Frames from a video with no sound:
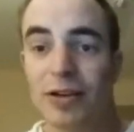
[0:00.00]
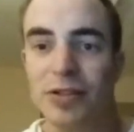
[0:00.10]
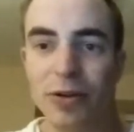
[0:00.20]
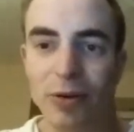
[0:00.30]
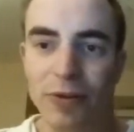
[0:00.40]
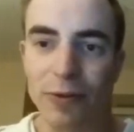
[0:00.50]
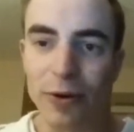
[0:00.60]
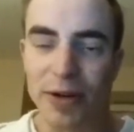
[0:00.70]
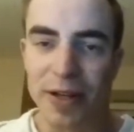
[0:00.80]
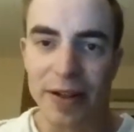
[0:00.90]
So look
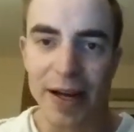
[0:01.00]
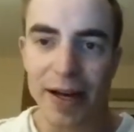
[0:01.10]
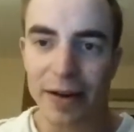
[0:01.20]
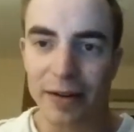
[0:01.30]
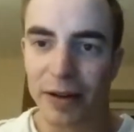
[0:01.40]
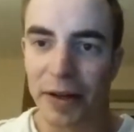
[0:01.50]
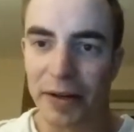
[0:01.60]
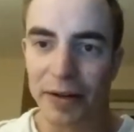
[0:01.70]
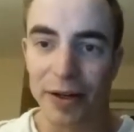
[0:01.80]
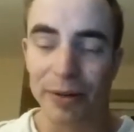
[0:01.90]
forward to that.
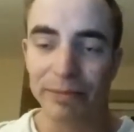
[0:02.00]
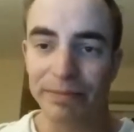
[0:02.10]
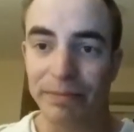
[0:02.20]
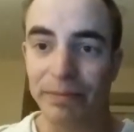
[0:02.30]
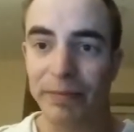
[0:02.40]
And